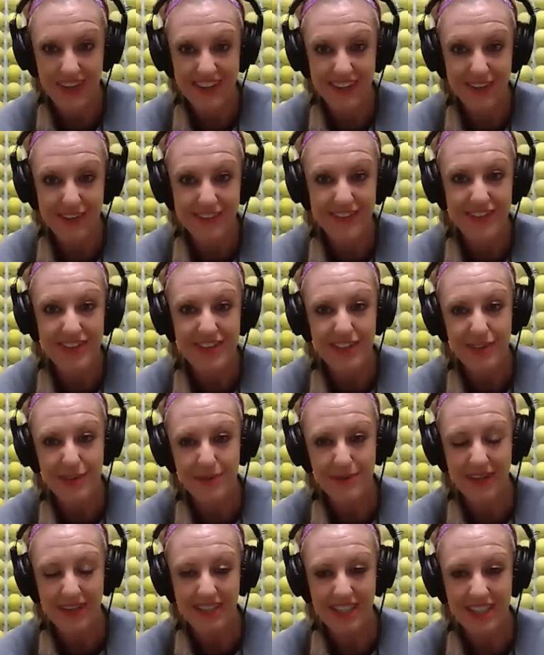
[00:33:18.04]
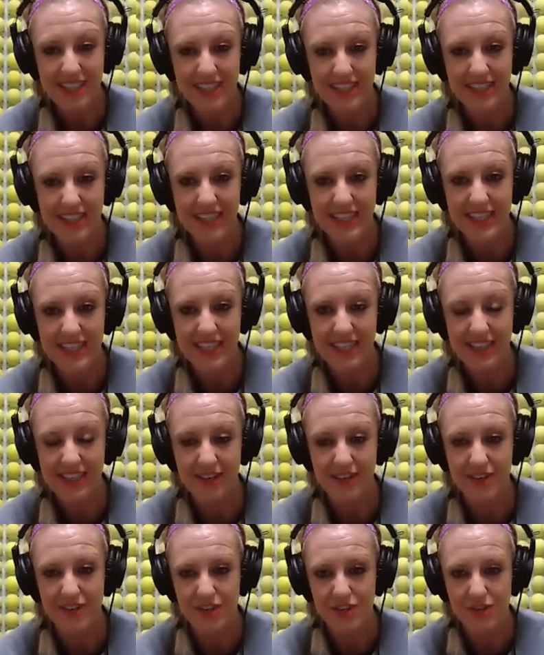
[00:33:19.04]
There's another racket that he
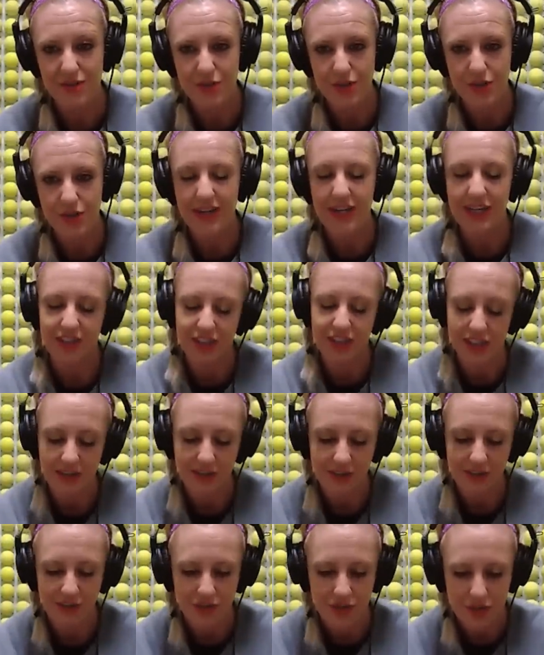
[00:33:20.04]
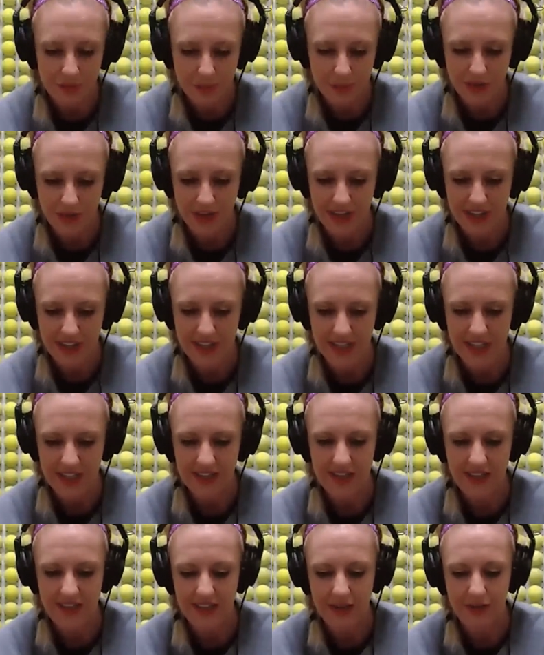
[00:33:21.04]
got to try. Actually, there's two more, I
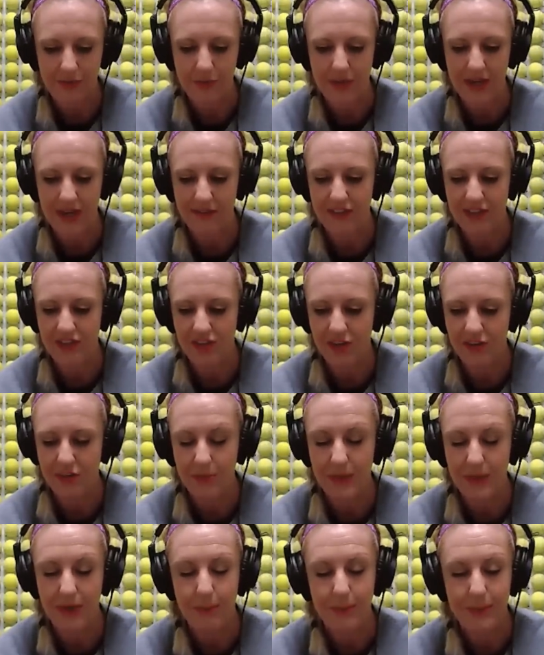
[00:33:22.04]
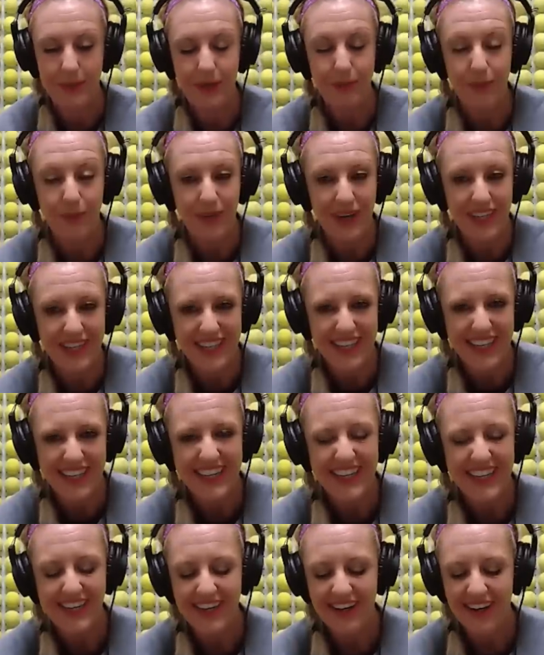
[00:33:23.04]
think, that we haven't talked about. But one,
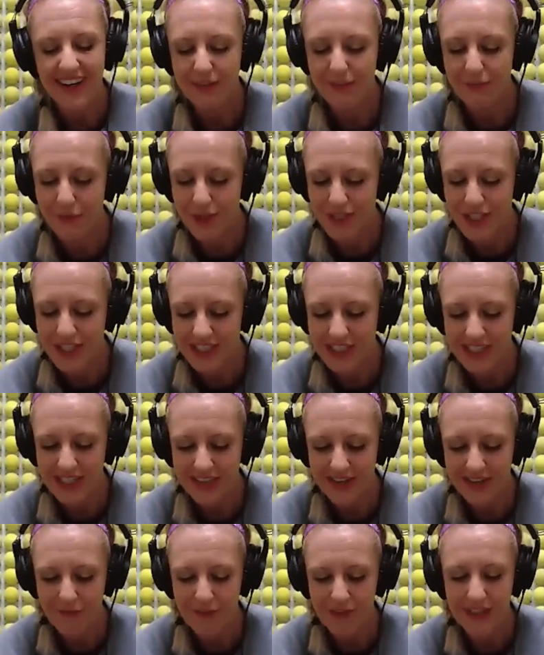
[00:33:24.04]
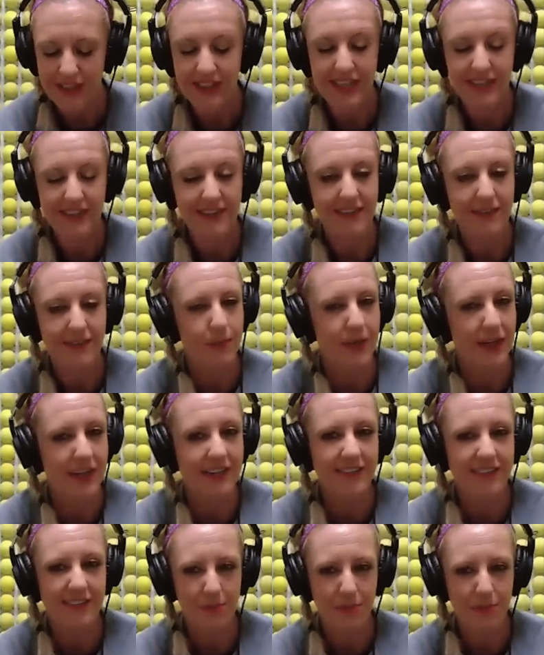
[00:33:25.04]
unfortunately, I feel like this
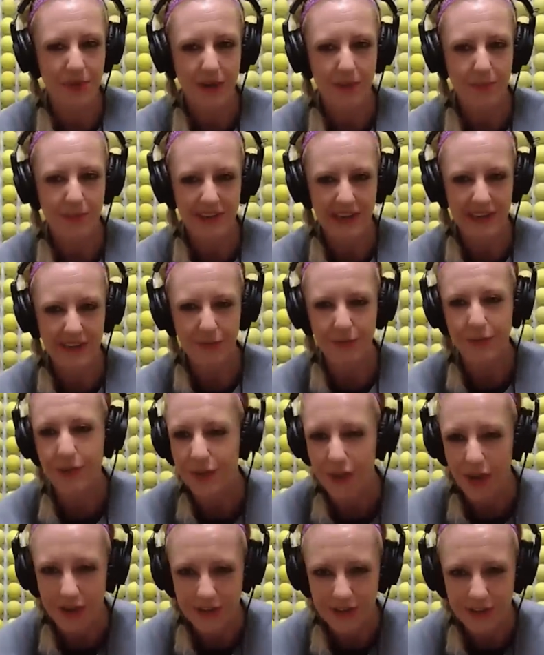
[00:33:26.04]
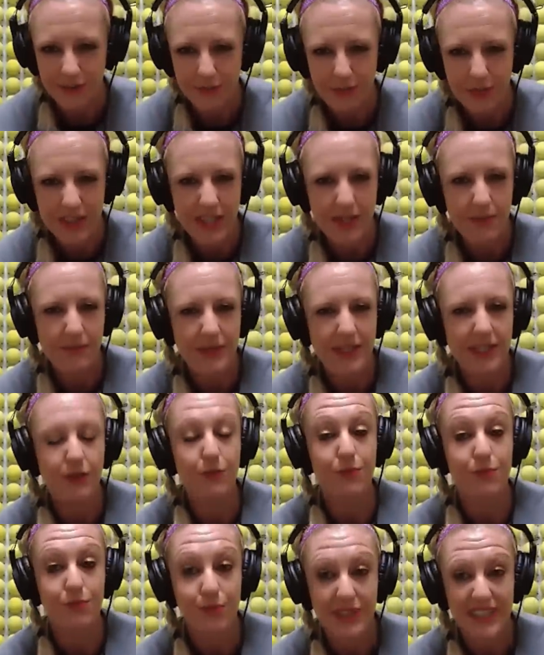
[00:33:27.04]
brand sometimes gets forgotten, but they make
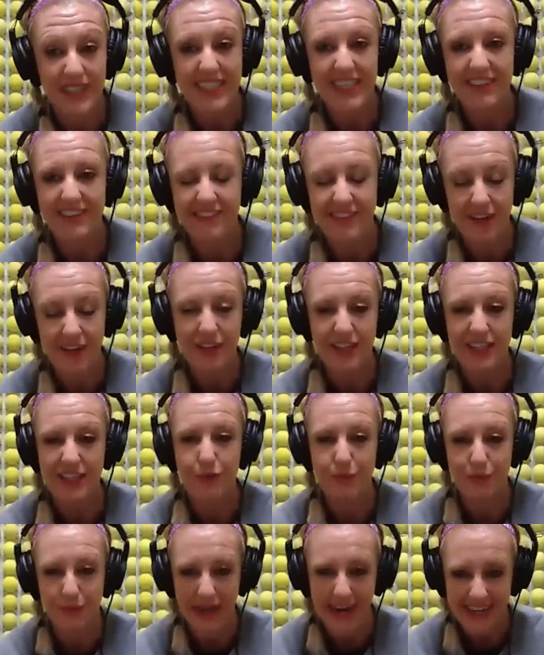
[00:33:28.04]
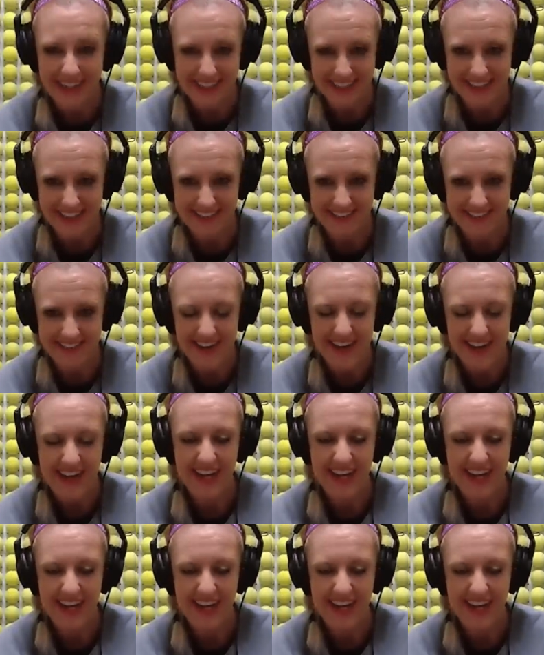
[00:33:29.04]
really solid rackets.